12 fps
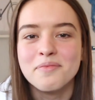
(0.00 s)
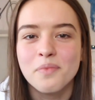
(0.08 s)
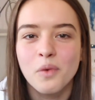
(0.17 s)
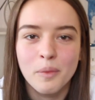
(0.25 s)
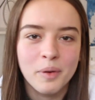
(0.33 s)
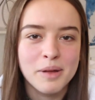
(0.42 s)

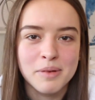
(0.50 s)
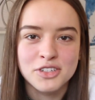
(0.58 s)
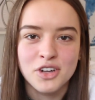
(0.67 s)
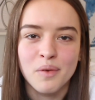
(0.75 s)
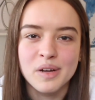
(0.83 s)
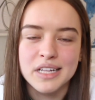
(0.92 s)
we're pretty much
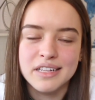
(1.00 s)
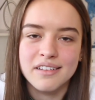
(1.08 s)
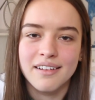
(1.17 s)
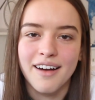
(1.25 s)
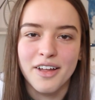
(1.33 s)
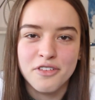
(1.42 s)
always
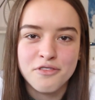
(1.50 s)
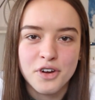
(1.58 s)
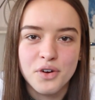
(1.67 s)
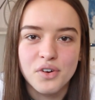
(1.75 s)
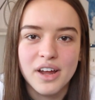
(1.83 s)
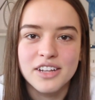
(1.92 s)
on the
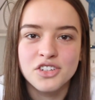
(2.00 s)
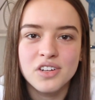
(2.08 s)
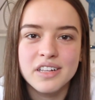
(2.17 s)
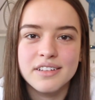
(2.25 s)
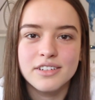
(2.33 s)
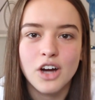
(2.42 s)
phone and
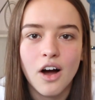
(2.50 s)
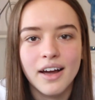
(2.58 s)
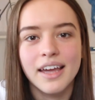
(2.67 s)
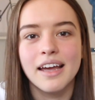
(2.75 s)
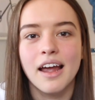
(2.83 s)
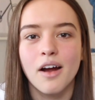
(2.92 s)
just
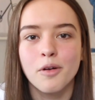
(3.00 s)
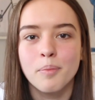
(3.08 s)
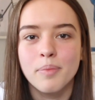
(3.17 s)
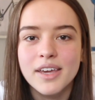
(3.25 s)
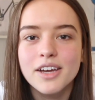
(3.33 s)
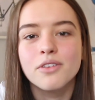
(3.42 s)
talking or
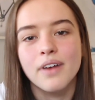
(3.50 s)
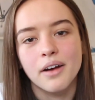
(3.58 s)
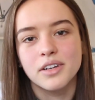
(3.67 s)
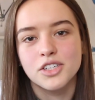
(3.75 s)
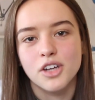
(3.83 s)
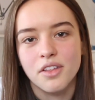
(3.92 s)
being
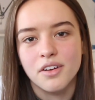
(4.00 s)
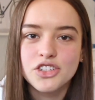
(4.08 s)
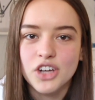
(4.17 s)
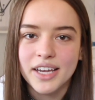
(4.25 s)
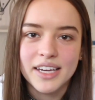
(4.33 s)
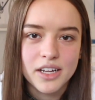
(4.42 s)
around each other,
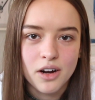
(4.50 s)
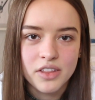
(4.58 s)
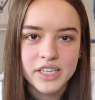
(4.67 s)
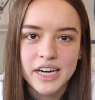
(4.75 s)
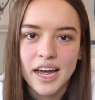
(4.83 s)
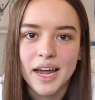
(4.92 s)
checking in all
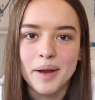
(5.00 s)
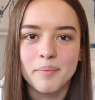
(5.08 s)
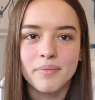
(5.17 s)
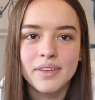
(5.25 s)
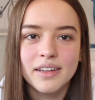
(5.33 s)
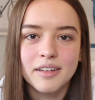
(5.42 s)
the
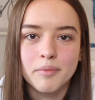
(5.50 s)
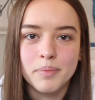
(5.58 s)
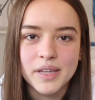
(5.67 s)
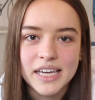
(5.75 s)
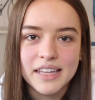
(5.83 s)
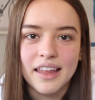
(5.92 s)
time,
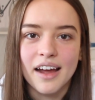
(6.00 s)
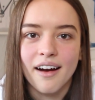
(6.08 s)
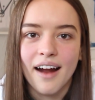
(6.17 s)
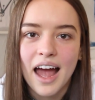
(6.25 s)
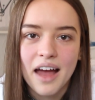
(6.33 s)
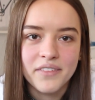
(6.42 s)
being
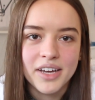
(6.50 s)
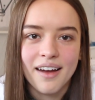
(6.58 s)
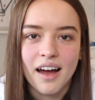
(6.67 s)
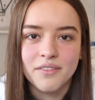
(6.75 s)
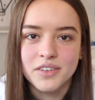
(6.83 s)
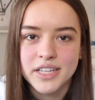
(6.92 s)
there, having a
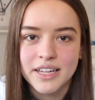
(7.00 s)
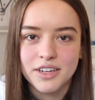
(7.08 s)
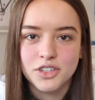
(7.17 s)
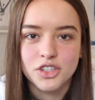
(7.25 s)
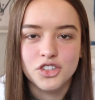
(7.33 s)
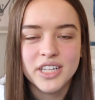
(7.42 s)

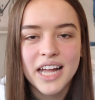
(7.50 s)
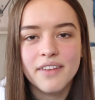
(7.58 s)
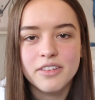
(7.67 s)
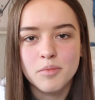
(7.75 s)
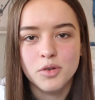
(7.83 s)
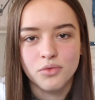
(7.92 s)
conversation, just
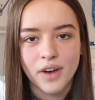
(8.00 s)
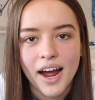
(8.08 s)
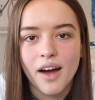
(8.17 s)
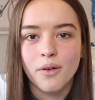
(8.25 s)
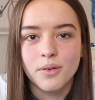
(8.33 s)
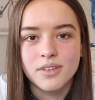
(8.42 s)
having them
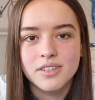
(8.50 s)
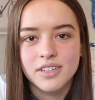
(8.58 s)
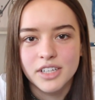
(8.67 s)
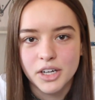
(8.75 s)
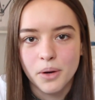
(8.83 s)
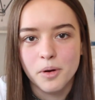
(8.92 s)
around,
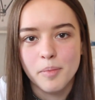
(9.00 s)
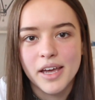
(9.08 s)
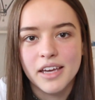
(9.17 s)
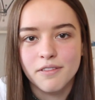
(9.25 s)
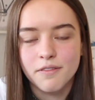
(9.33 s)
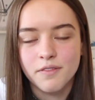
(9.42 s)
you know, to
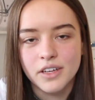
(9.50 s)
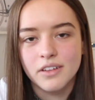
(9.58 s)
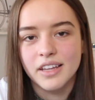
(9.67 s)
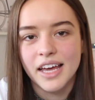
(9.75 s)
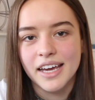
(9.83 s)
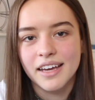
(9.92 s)
make it feel
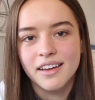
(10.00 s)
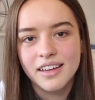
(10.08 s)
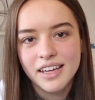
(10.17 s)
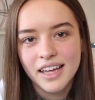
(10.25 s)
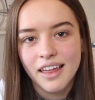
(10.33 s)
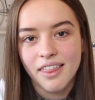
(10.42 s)
like
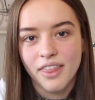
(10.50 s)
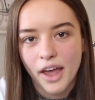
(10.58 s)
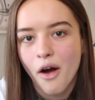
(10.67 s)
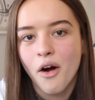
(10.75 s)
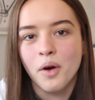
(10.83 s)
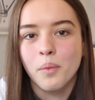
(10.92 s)
they
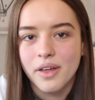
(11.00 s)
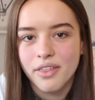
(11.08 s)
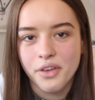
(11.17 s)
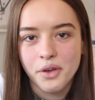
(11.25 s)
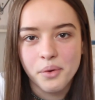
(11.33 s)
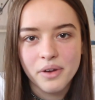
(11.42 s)
are with
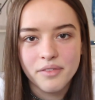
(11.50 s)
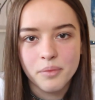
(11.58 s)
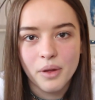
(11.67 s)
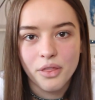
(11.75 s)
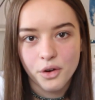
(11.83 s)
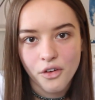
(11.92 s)
you even
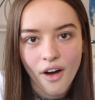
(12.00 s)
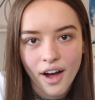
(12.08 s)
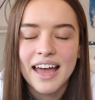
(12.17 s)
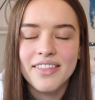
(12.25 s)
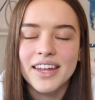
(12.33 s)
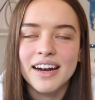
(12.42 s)
when they're not.
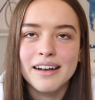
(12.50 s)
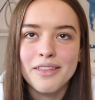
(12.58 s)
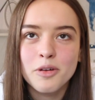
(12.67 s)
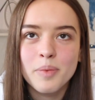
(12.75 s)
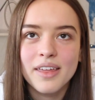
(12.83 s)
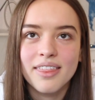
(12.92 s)
And then
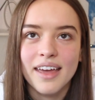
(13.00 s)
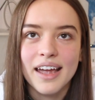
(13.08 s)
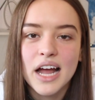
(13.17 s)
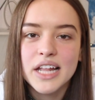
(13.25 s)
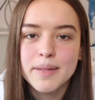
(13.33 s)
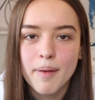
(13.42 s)
another big
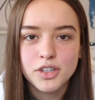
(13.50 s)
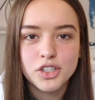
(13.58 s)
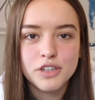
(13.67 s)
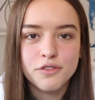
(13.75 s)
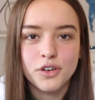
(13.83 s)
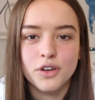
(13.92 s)
thing,
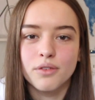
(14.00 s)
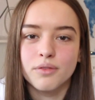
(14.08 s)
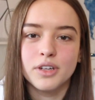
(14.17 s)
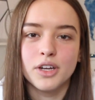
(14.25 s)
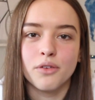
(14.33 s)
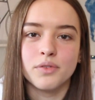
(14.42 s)
especially for,
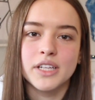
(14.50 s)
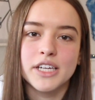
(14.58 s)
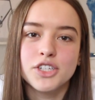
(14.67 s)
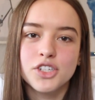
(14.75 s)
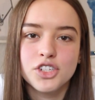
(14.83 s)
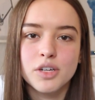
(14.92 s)
you know,
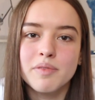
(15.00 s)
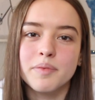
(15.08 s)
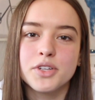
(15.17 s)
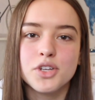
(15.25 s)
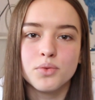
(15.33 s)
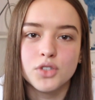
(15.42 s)
relationships
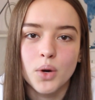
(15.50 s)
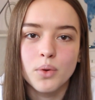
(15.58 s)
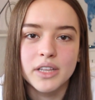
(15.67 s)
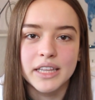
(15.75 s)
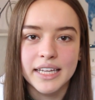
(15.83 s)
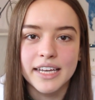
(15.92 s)
when you
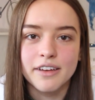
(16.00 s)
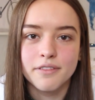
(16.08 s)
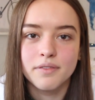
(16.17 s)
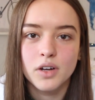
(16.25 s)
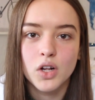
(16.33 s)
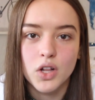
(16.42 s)
don't
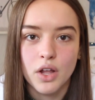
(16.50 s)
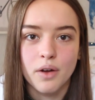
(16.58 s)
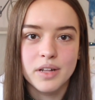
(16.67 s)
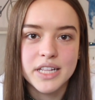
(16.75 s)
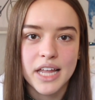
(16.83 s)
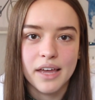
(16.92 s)
live
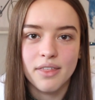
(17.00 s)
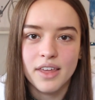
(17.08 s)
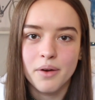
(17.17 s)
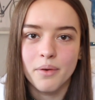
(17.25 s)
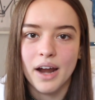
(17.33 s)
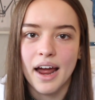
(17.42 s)
close. Like
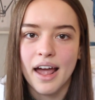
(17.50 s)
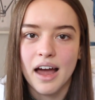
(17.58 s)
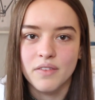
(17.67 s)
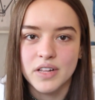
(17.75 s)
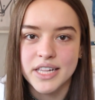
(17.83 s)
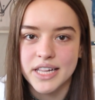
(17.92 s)
Theo and I
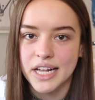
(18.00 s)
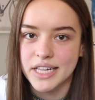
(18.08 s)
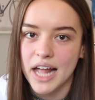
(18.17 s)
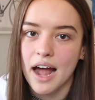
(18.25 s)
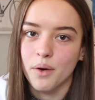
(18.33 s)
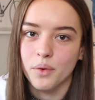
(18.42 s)
have a
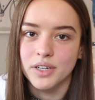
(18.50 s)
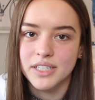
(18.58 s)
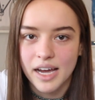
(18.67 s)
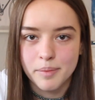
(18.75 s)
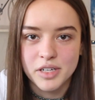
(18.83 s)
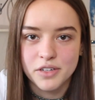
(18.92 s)
6-hour
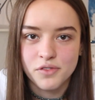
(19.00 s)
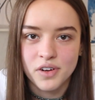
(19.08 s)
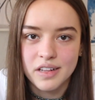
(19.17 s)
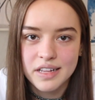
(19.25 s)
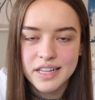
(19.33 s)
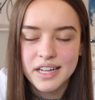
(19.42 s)
time
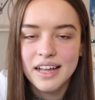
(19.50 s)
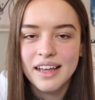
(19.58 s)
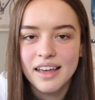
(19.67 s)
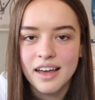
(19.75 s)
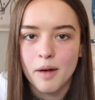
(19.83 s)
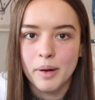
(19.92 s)
difference.
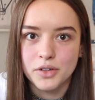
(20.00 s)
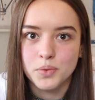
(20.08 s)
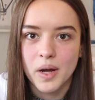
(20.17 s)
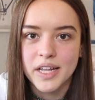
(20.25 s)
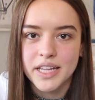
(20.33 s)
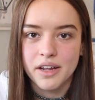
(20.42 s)
About twice a